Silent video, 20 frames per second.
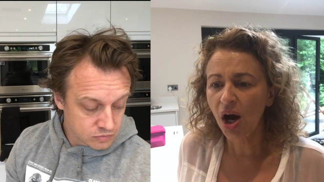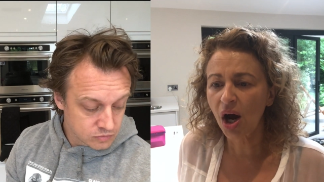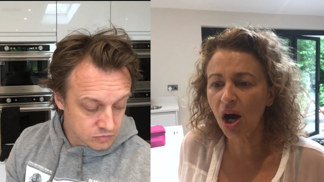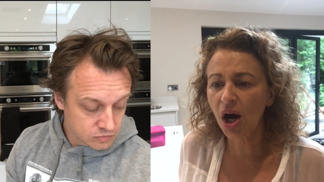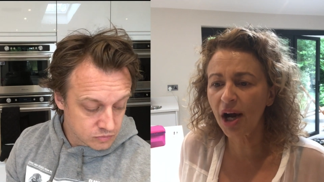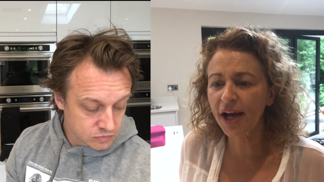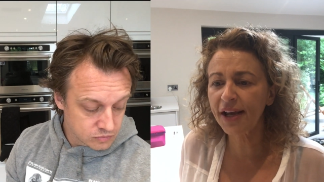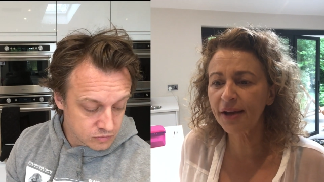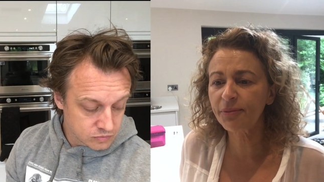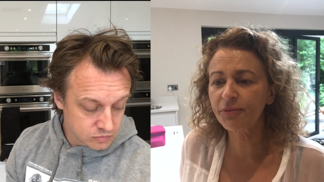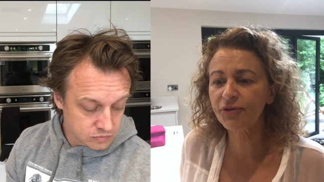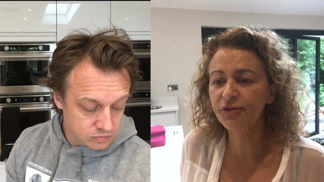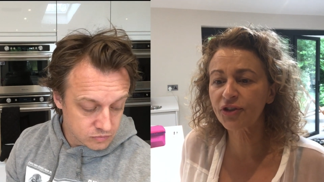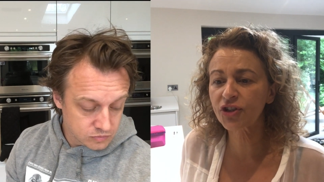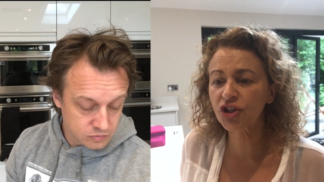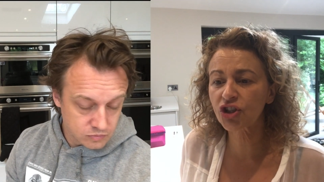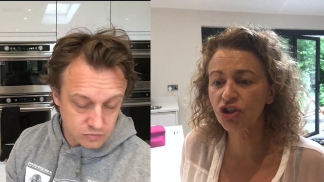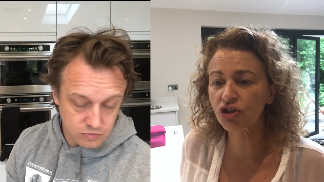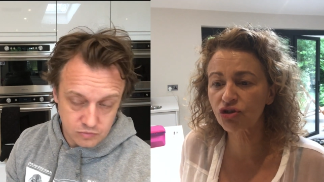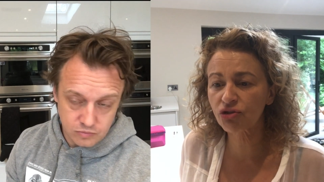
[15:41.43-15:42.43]
Speaker 1: I am
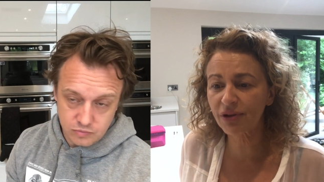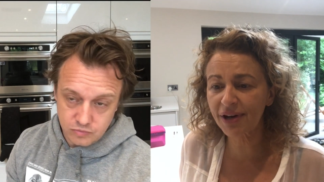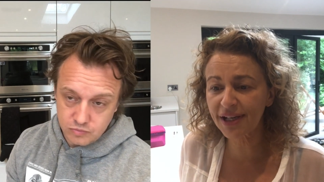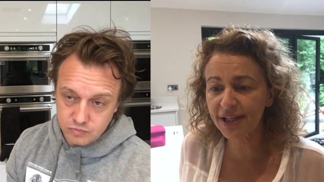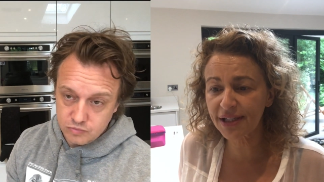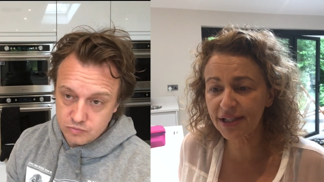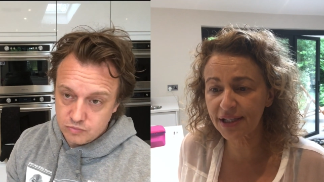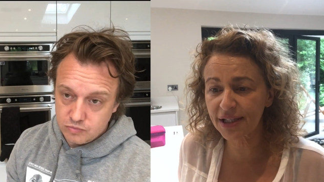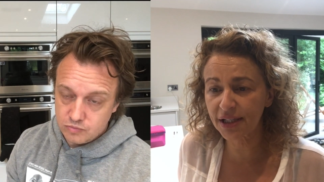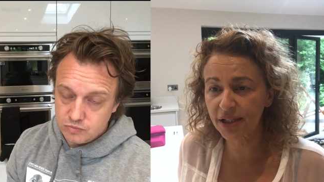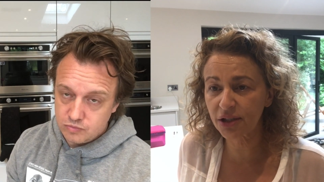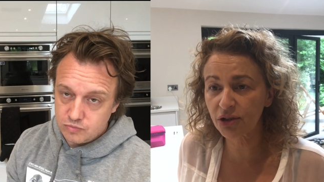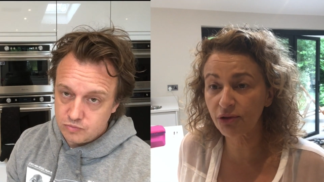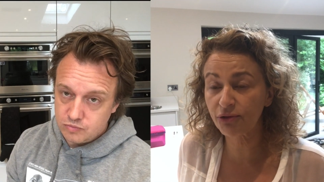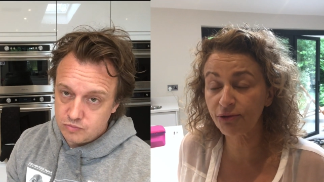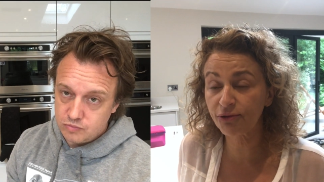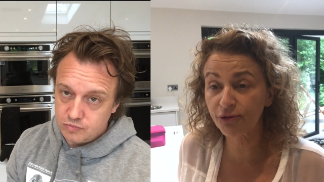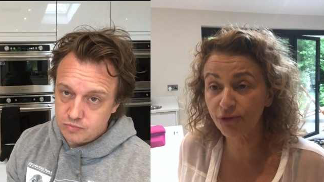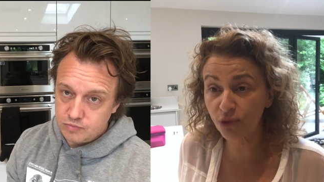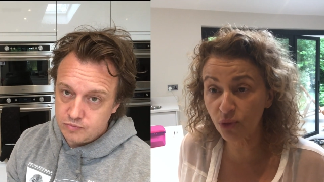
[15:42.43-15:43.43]
frustrated
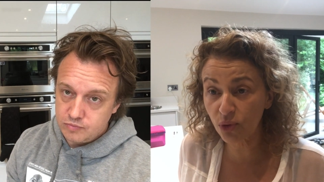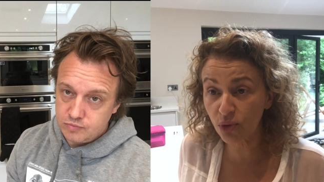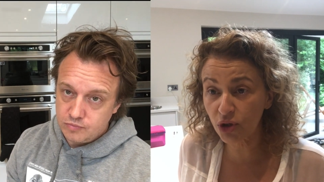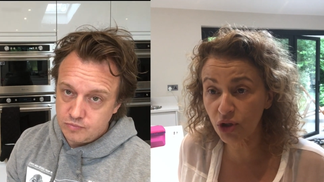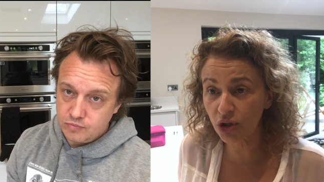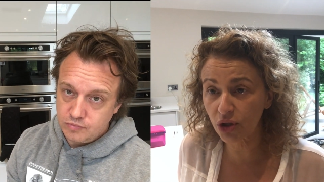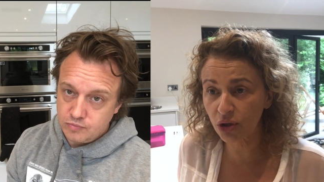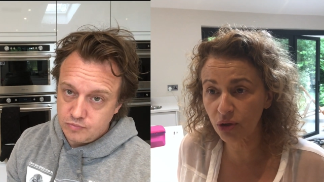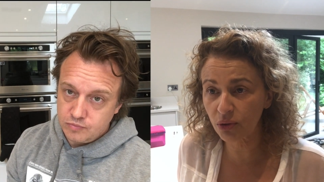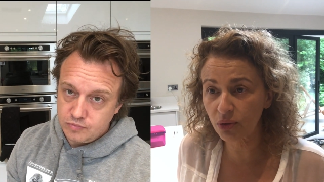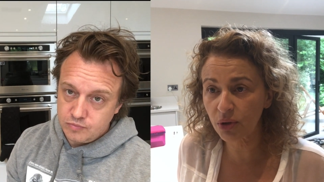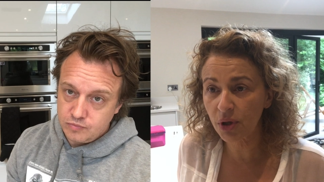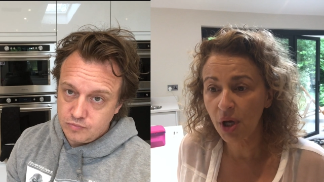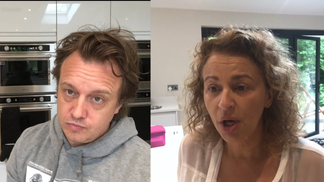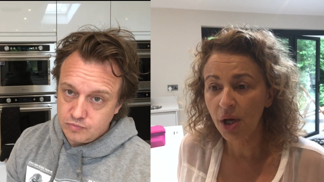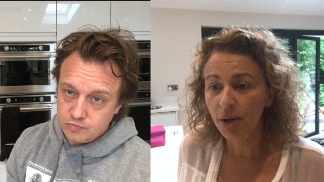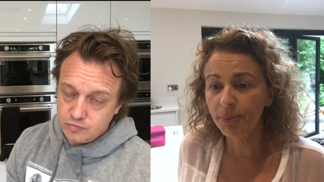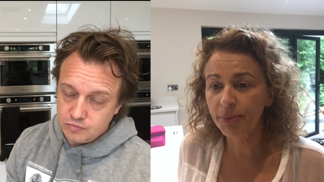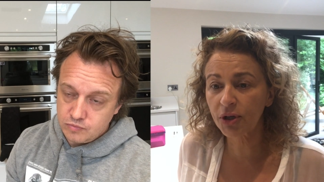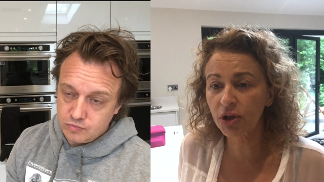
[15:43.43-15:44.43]
for you
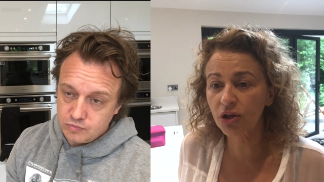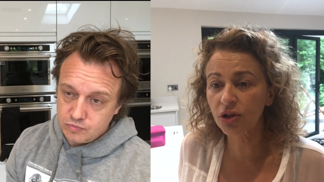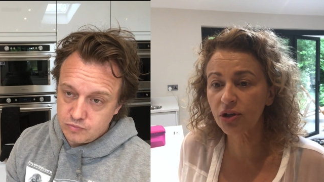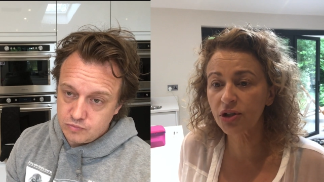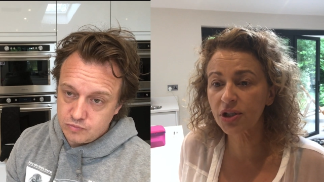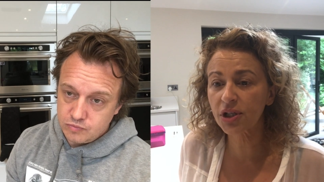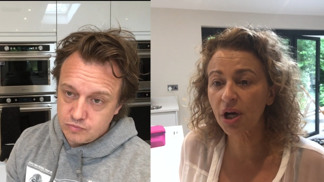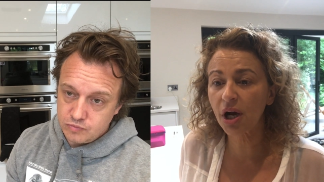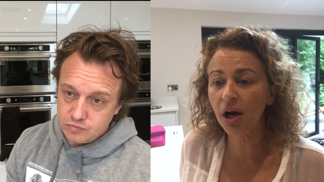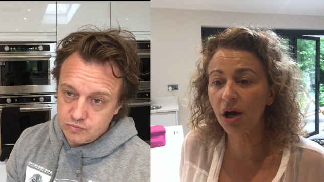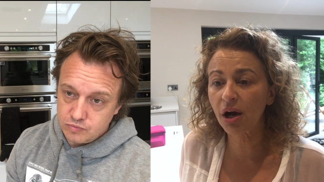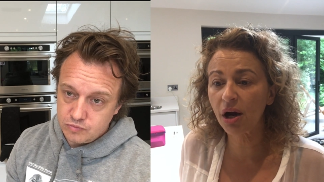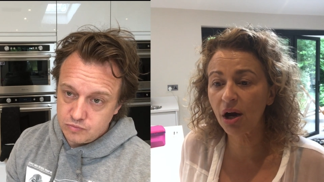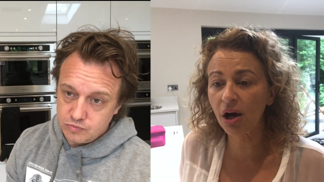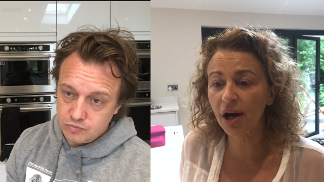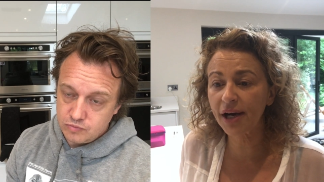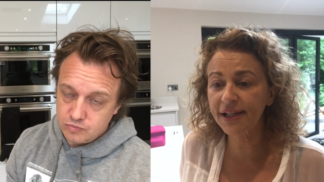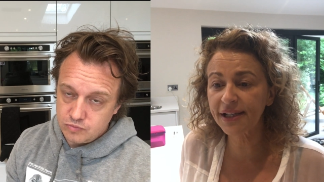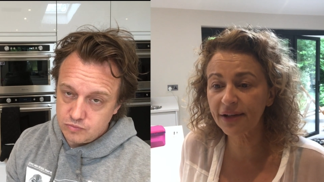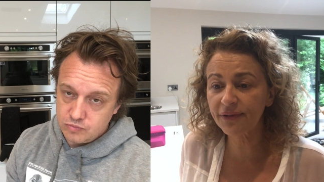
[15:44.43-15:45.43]
because
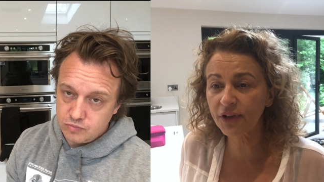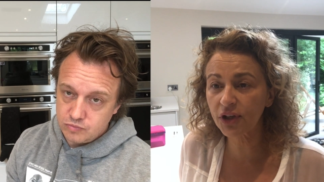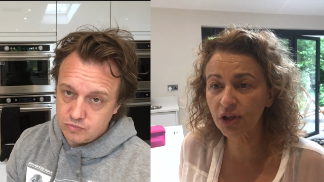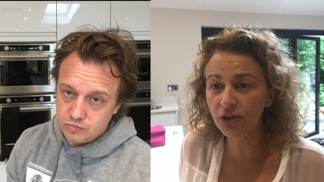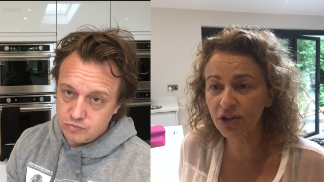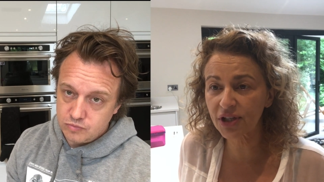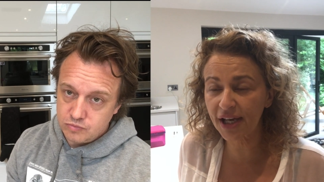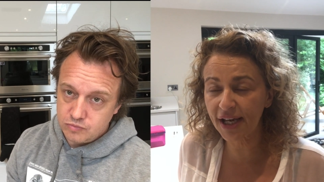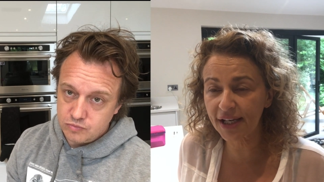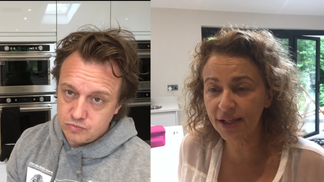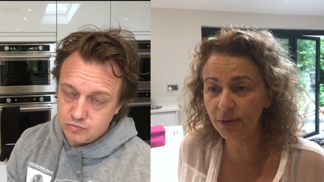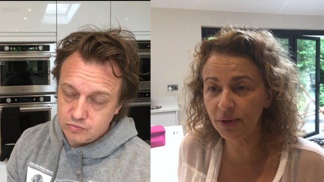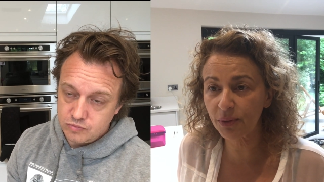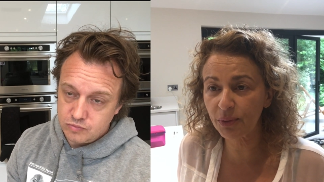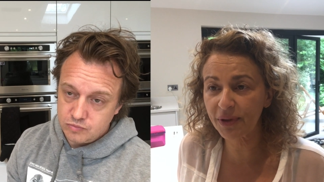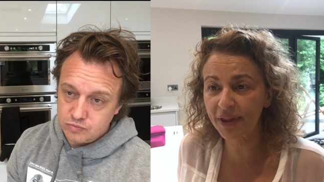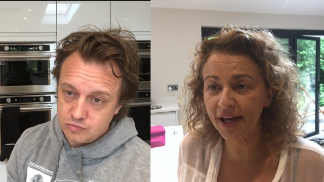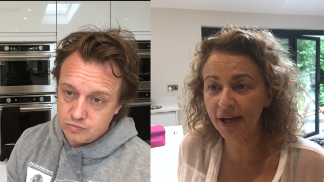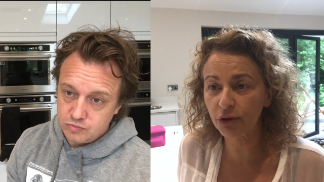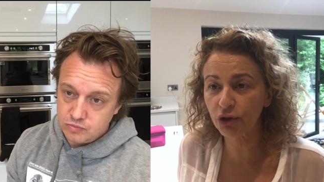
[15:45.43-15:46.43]
I never go to anywhere
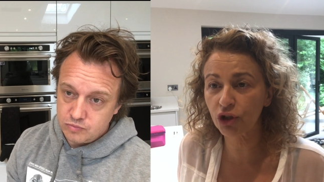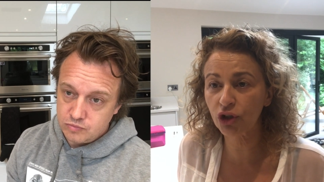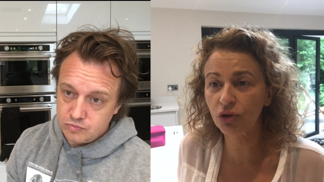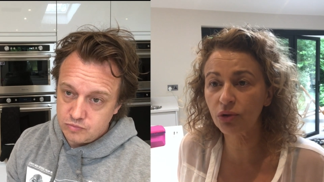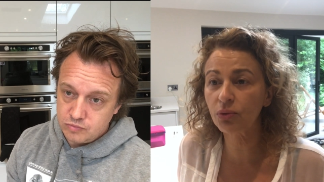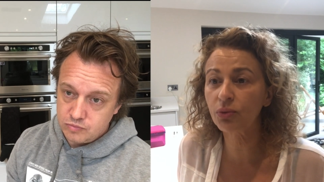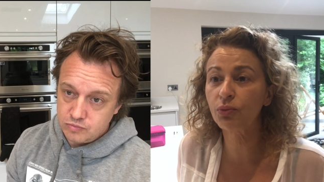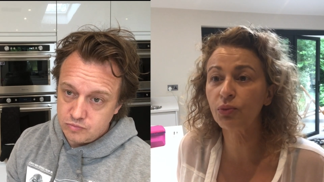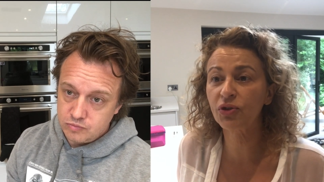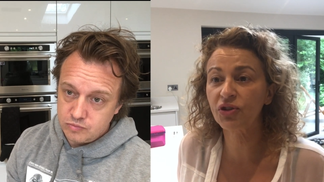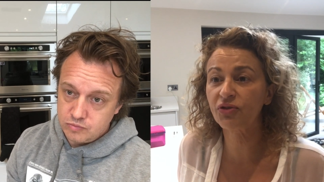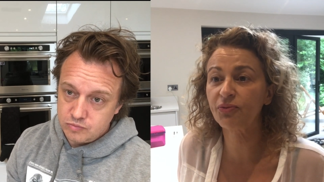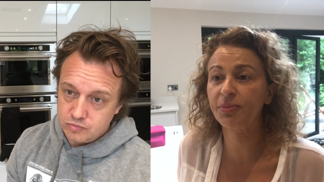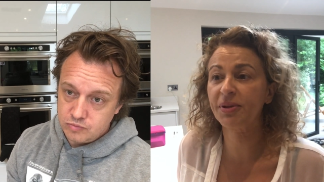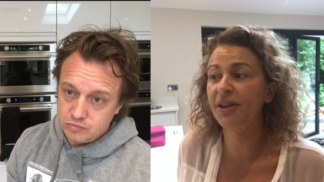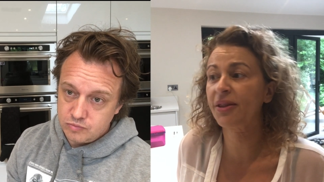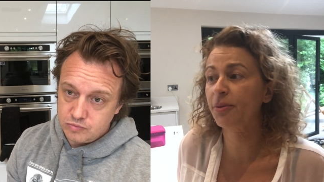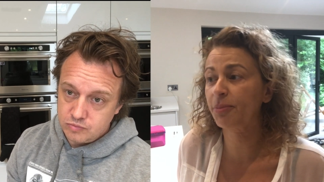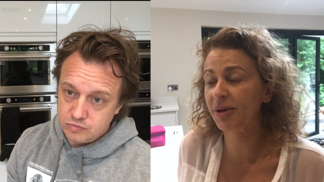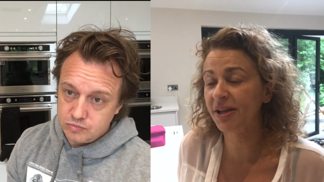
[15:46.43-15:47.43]
without you would have
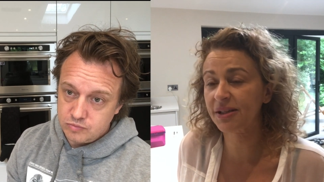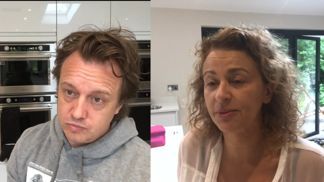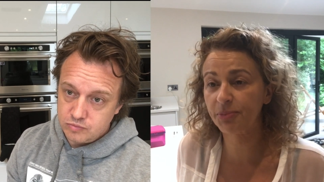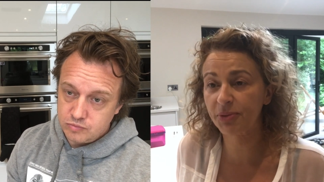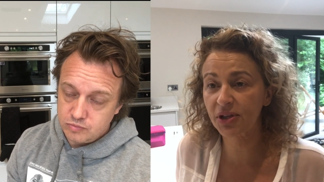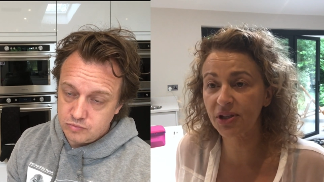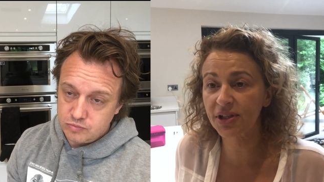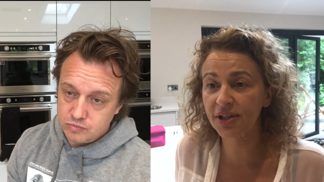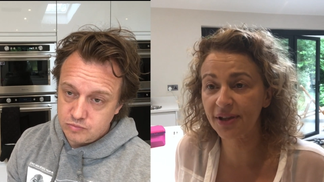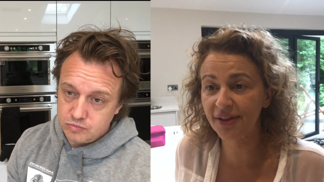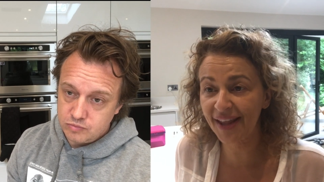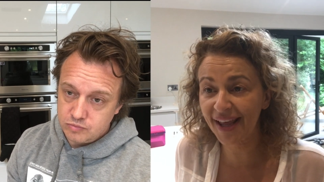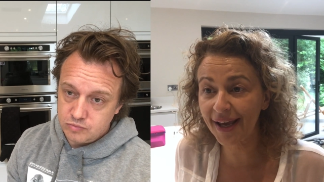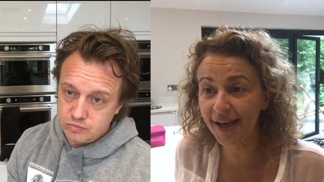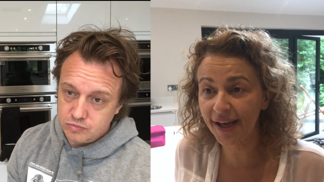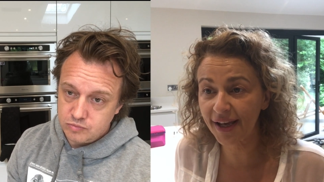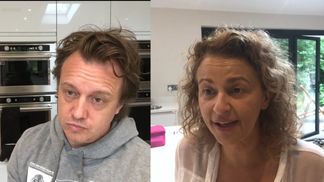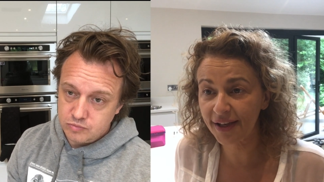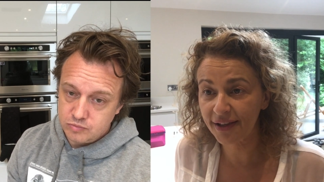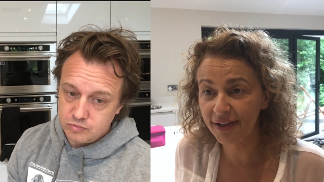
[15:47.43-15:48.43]
been the best person
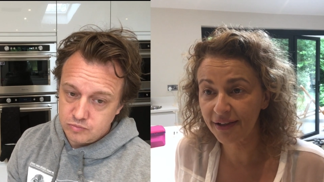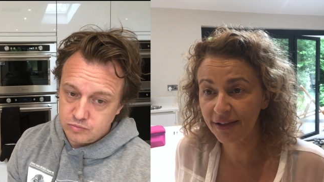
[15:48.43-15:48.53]
there.